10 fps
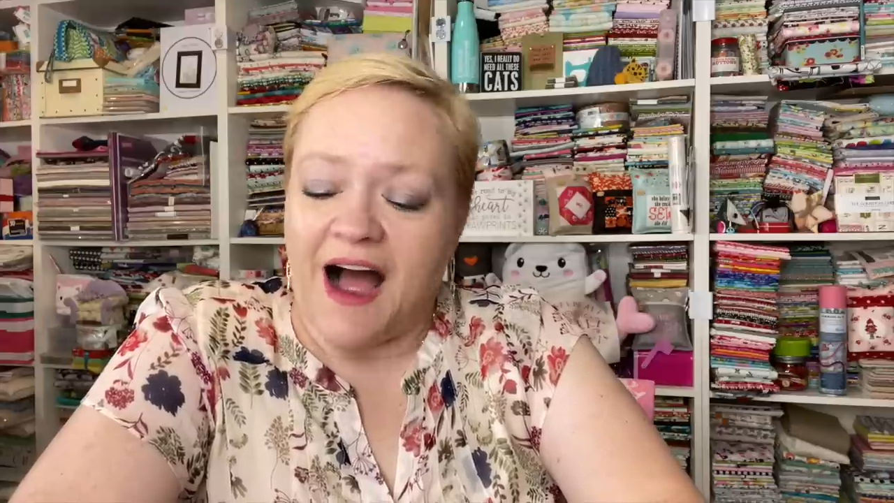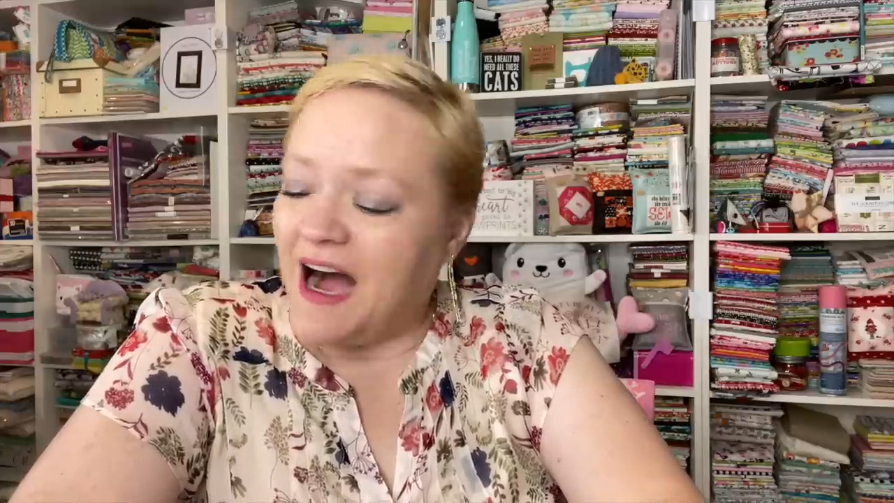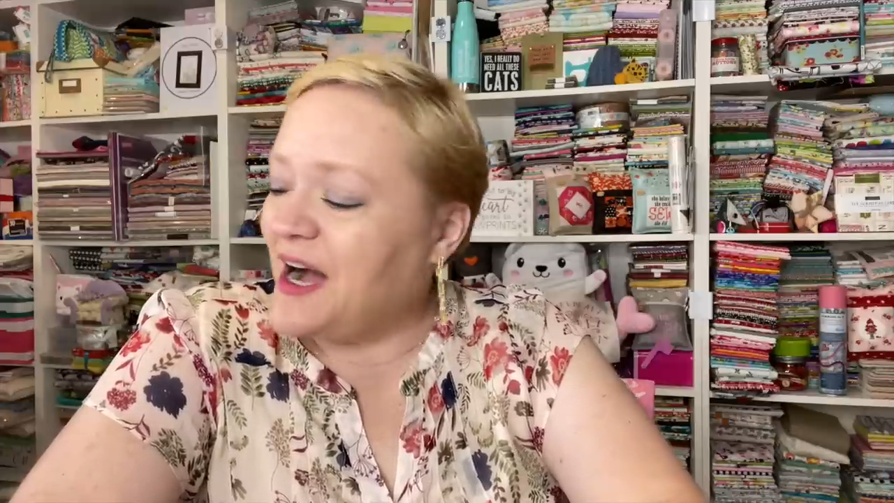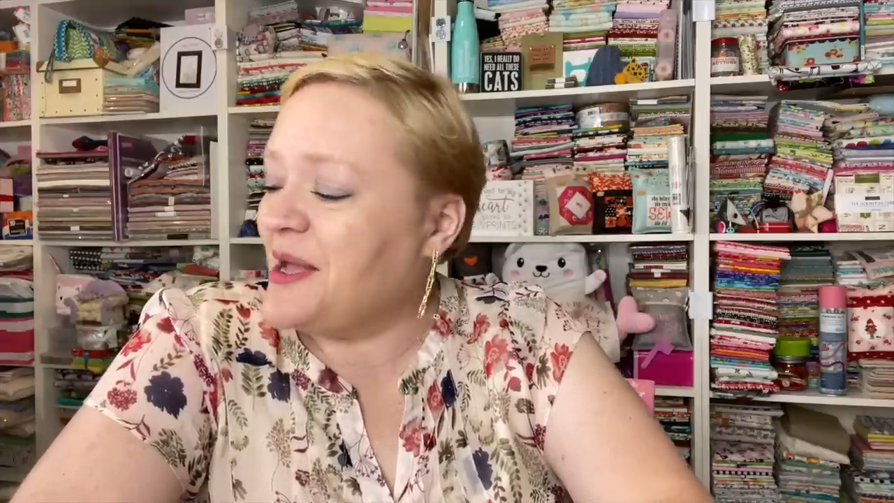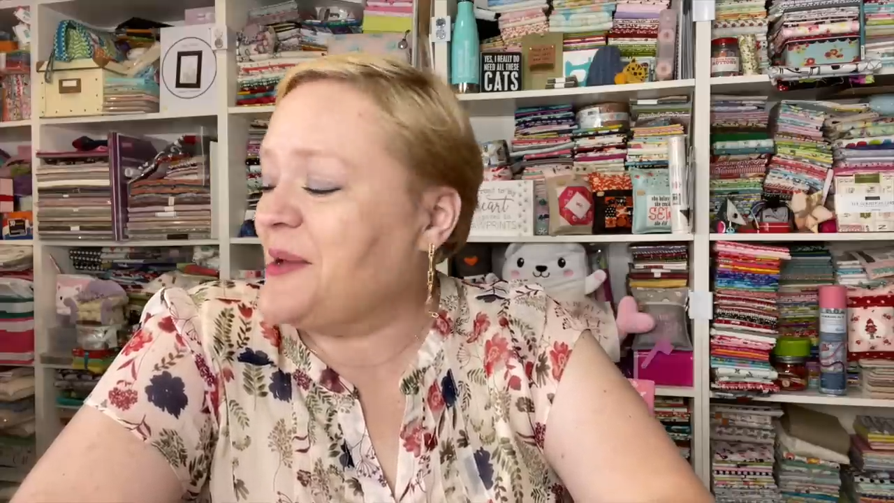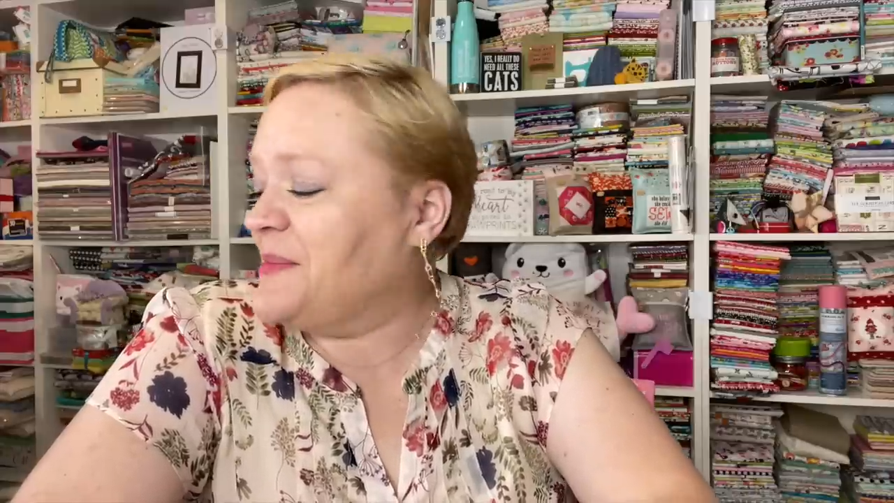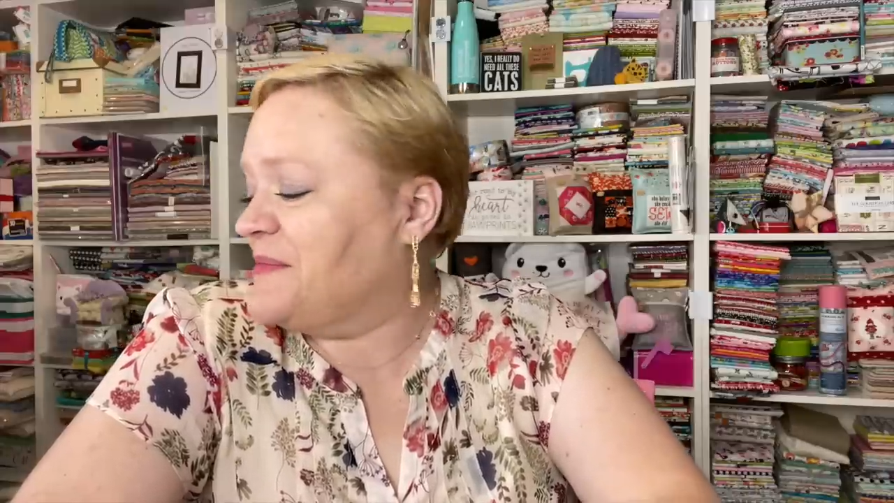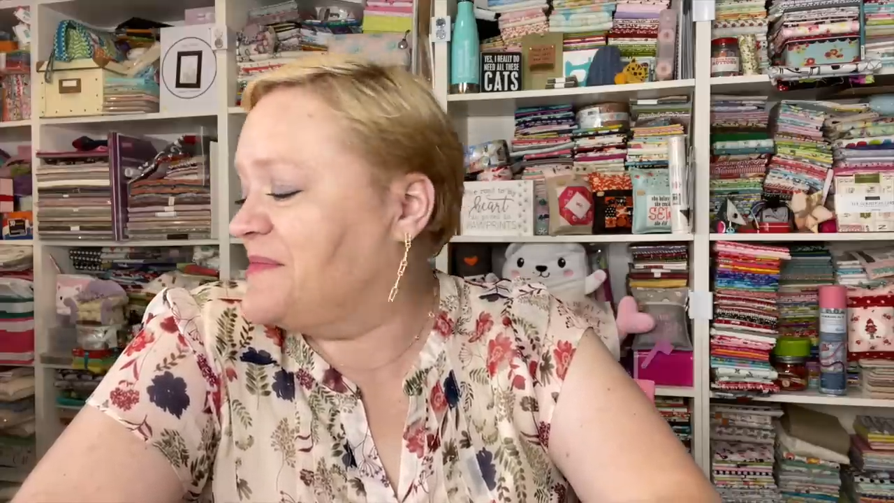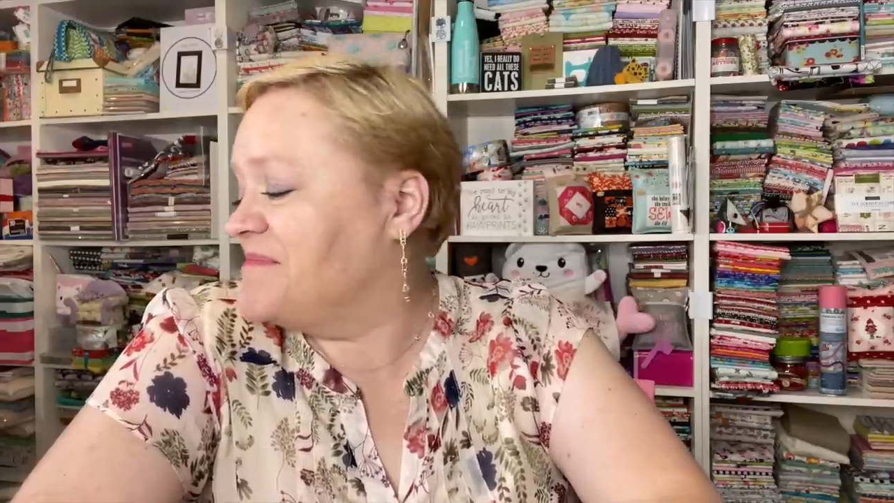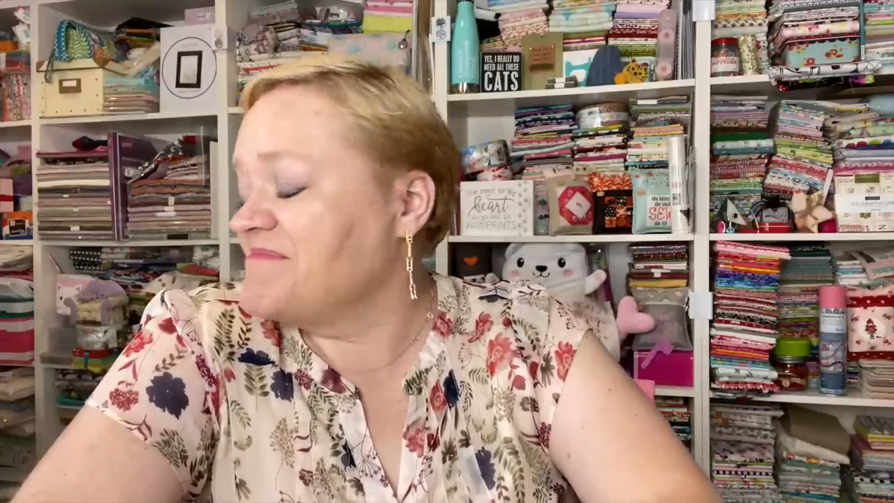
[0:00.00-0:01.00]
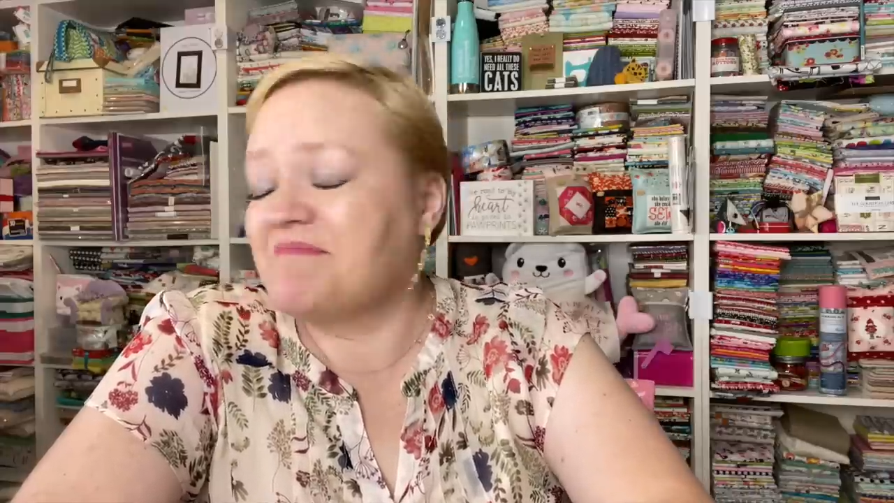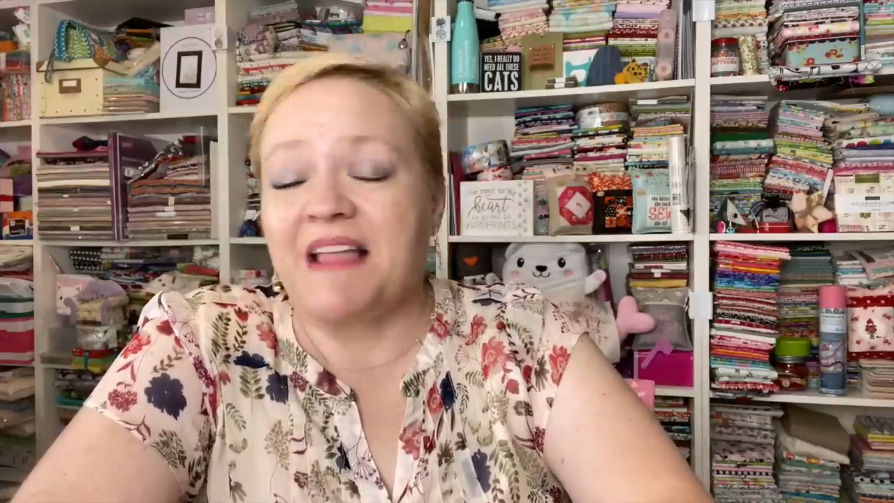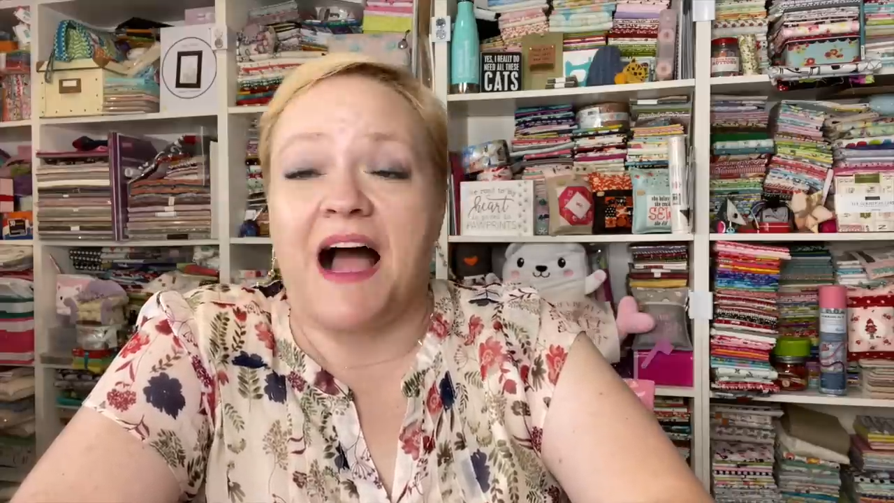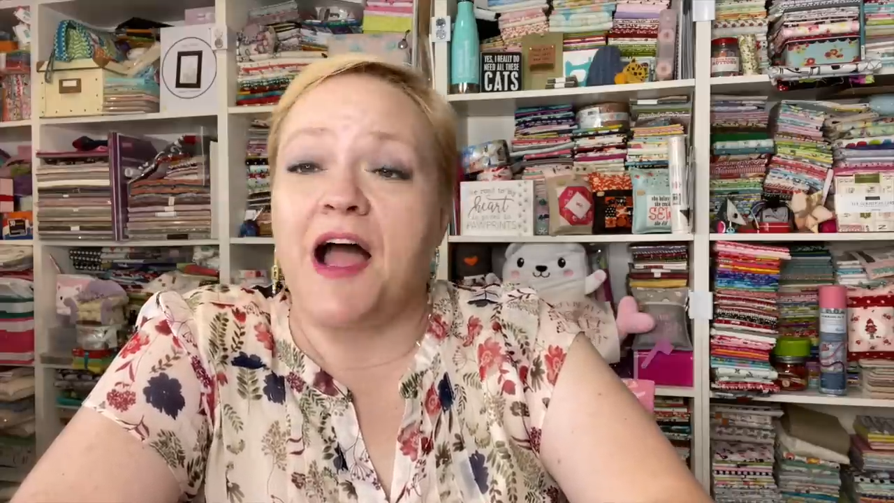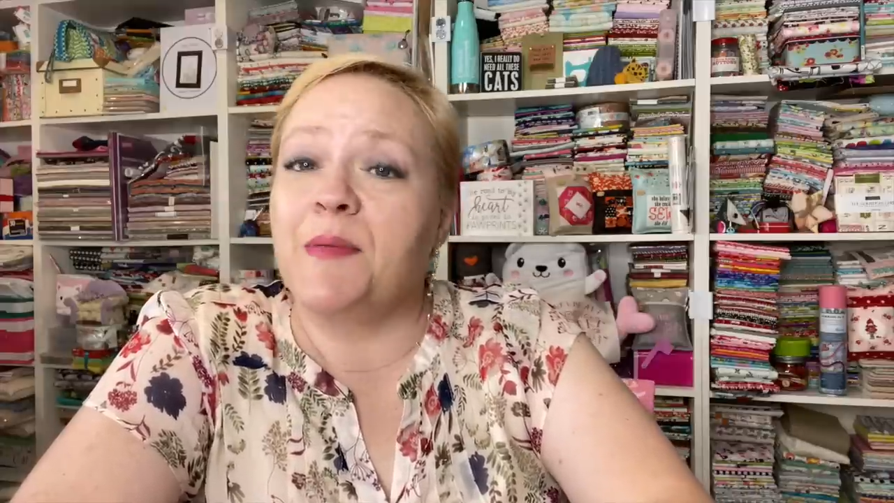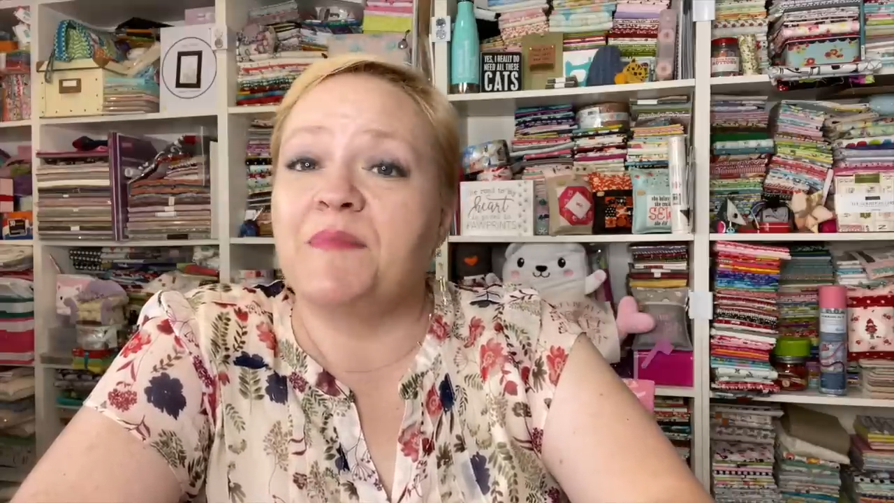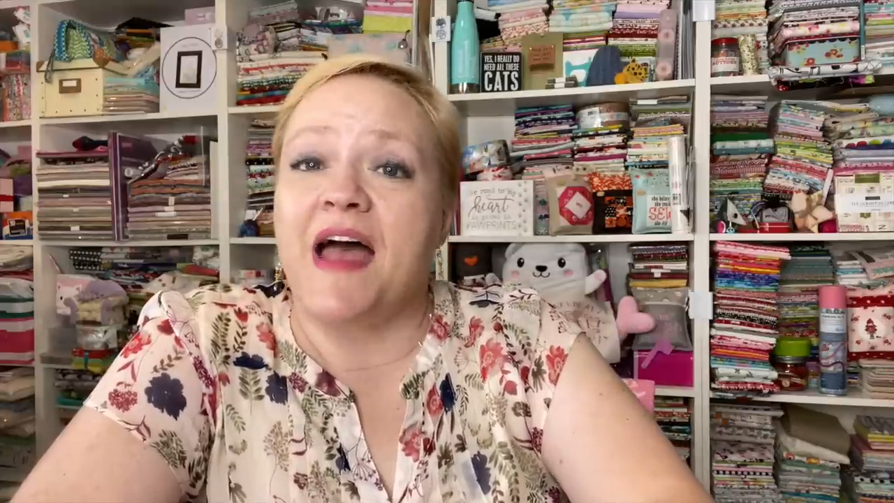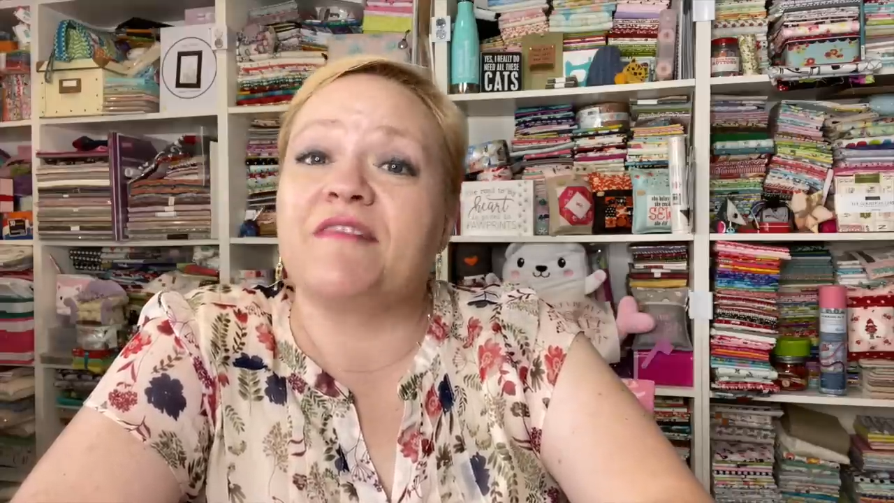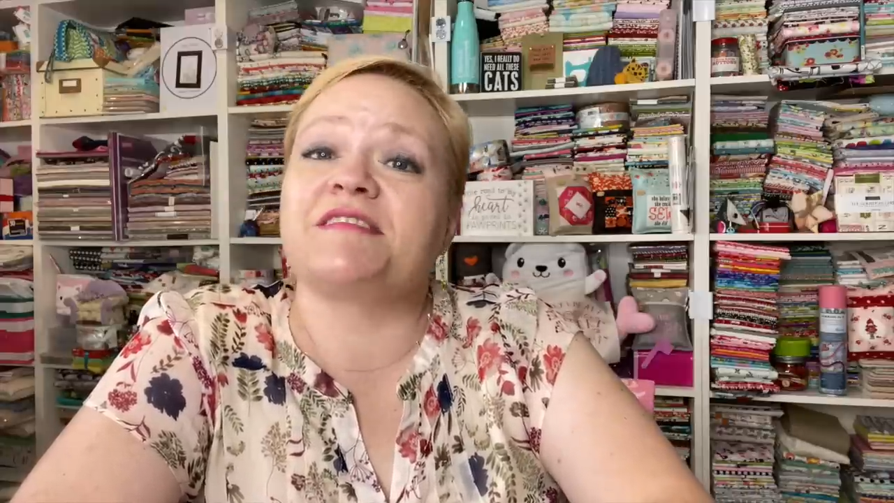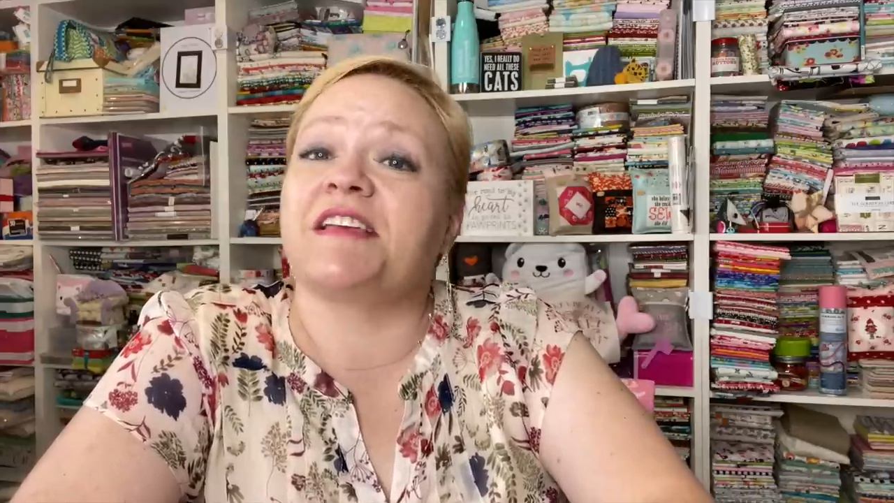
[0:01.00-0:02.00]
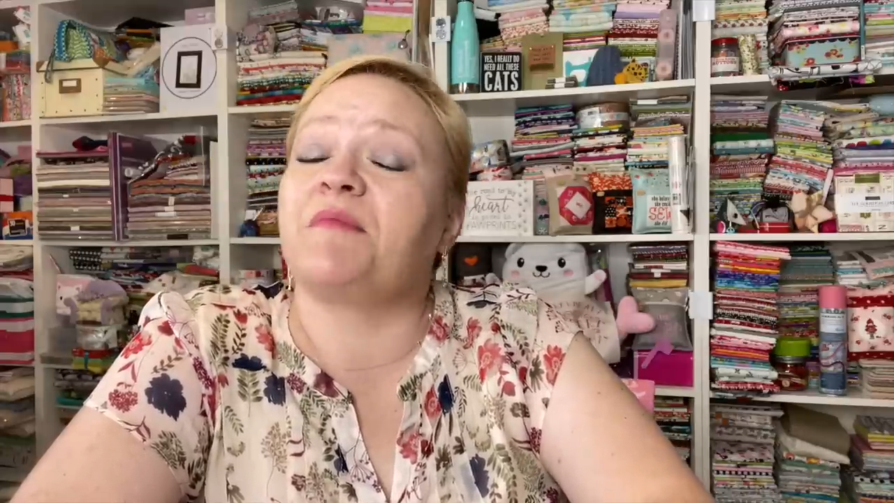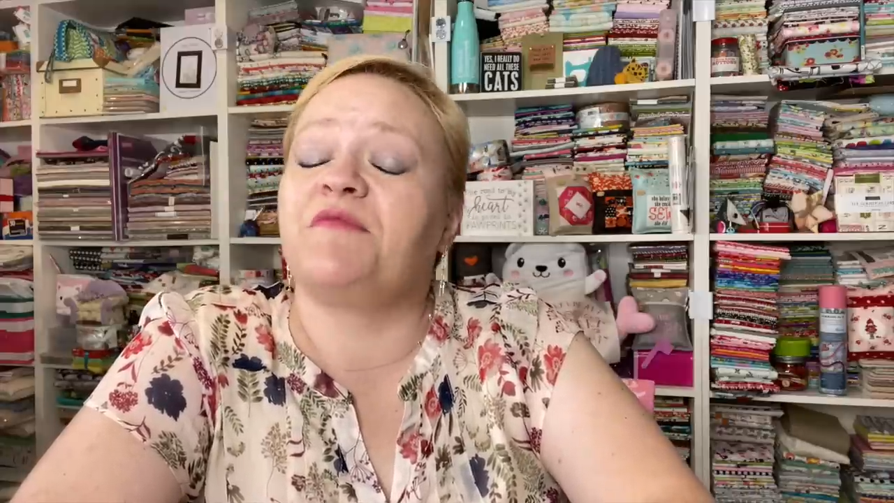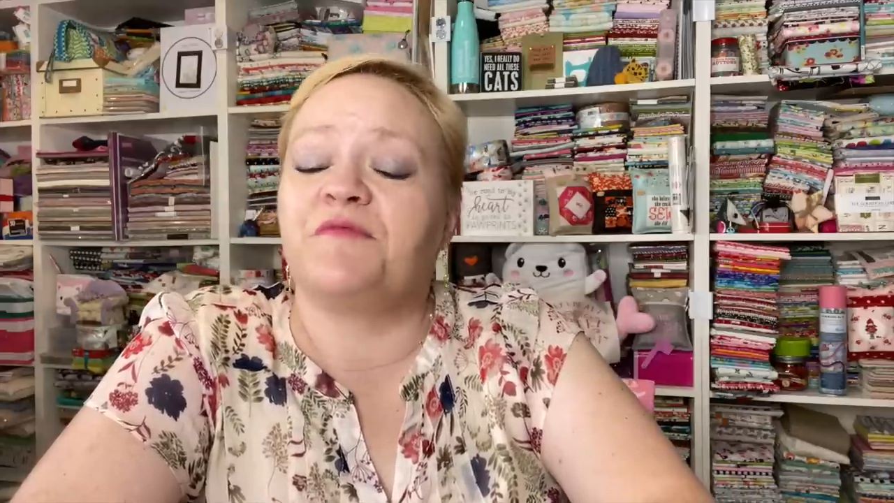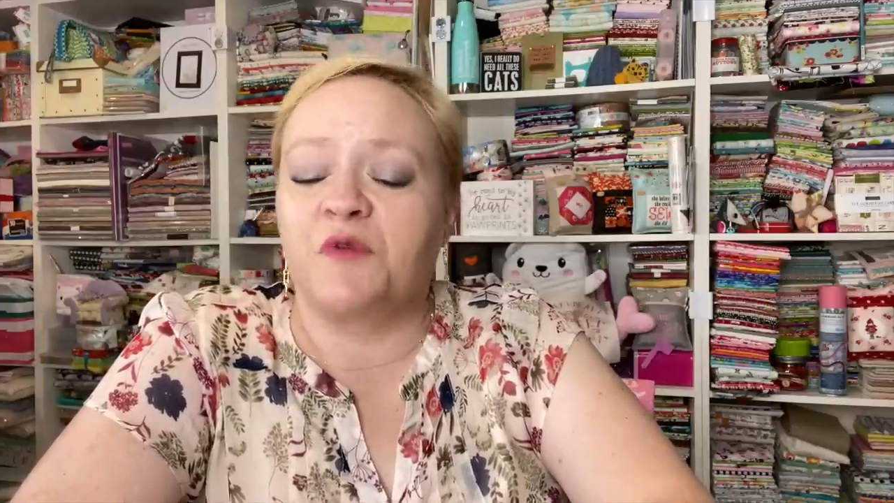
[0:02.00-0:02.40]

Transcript: I'm, I'm have to say I'm